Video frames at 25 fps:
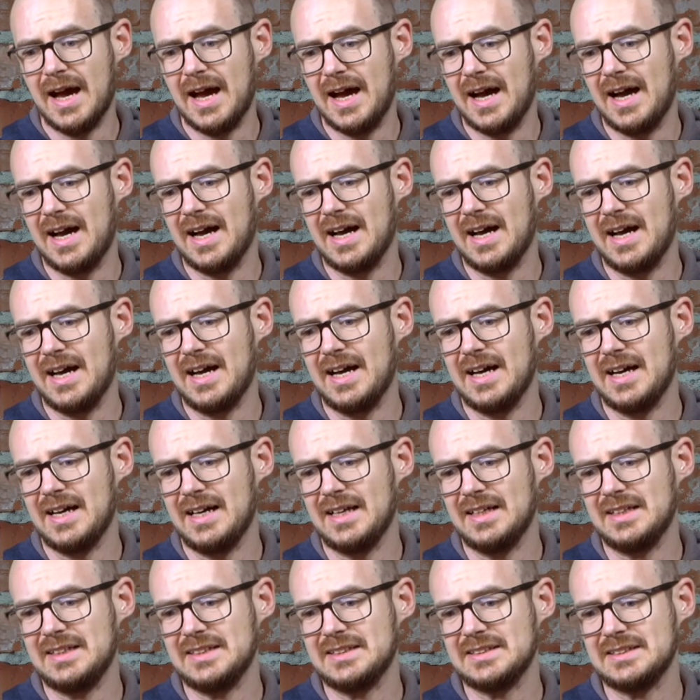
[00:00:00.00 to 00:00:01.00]

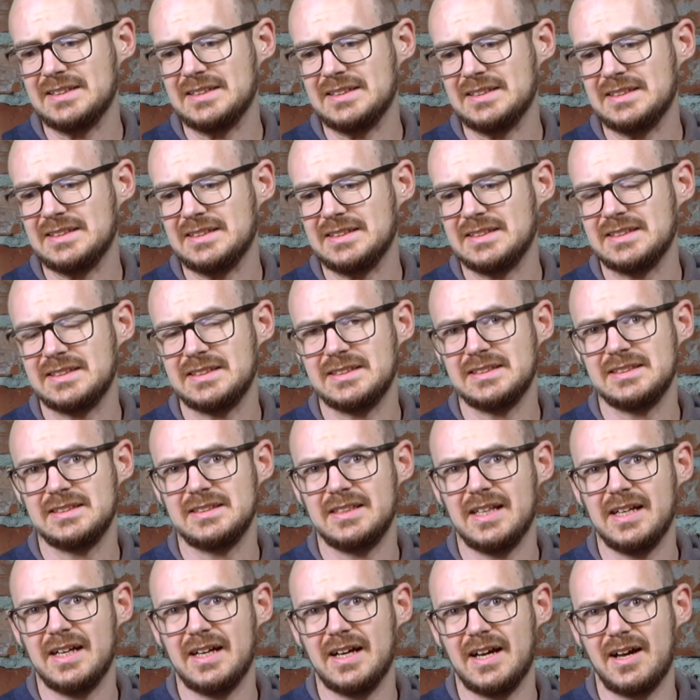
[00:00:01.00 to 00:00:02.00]

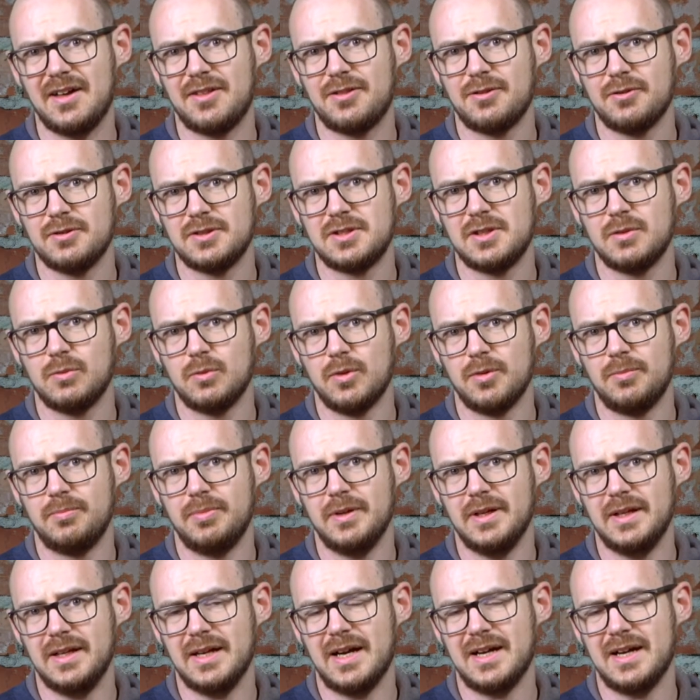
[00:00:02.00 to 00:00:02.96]
Yeah, I thought it would be.